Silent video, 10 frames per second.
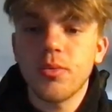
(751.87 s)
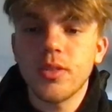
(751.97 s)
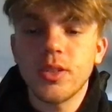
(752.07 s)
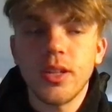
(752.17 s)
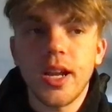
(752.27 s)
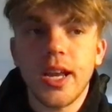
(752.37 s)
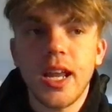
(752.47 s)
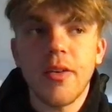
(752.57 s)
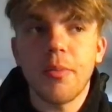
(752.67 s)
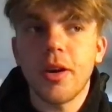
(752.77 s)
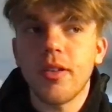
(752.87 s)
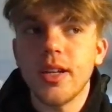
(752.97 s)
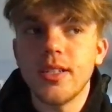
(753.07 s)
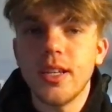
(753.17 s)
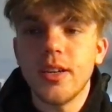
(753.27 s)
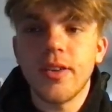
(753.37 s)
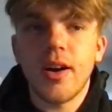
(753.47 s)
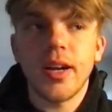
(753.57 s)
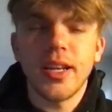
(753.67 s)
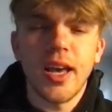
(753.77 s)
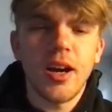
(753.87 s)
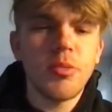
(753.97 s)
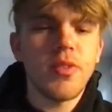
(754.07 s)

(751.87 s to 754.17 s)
so then I can have a better idea of how I can help.